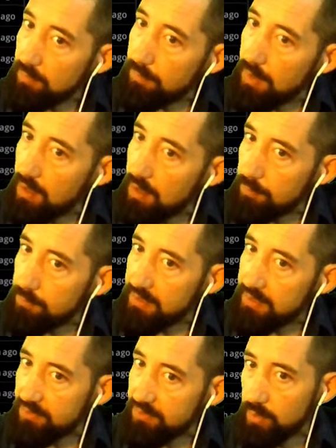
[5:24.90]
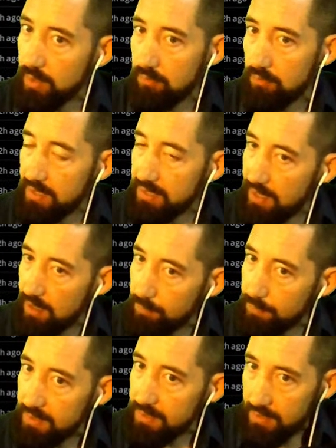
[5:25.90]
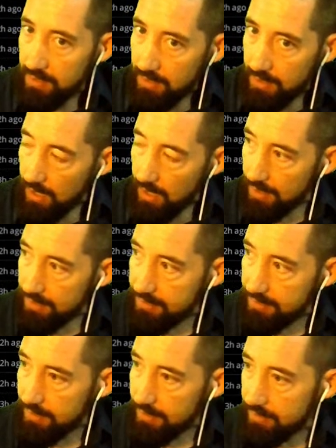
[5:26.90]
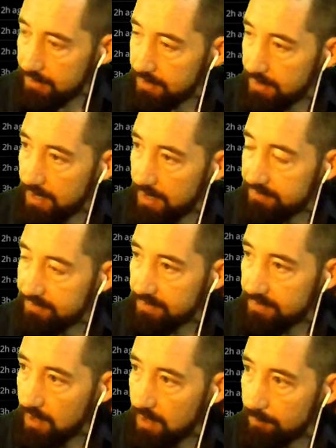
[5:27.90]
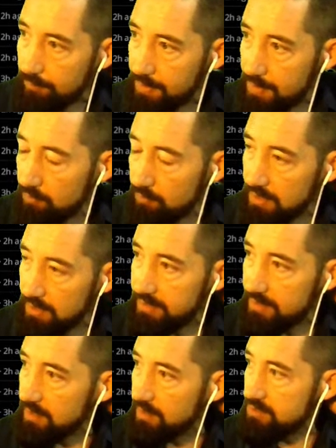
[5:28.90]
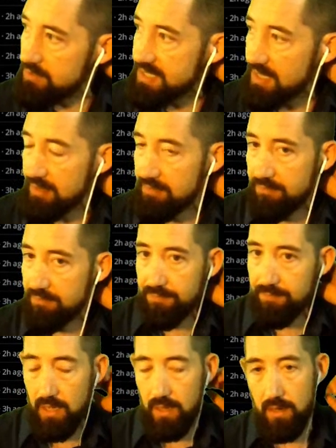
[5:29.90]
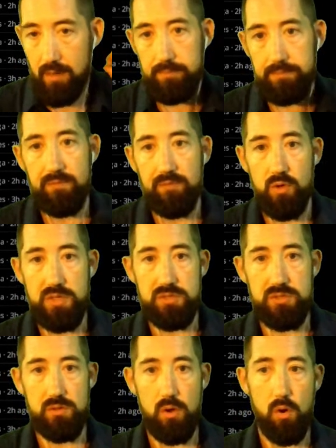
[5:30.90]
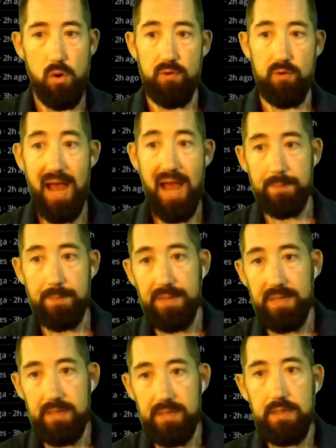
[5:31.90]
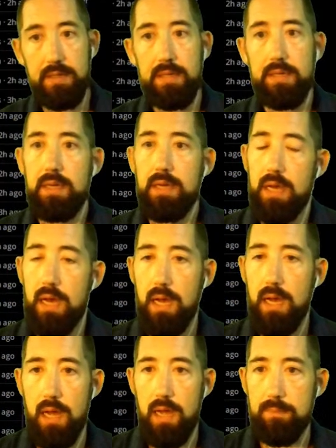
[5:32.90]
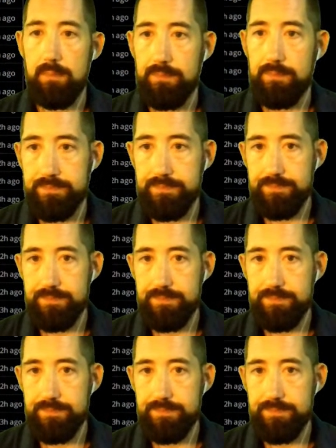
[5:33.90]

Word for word: uh, place that we are right now. But I think that um, people really didn't understand um, voice over IP um,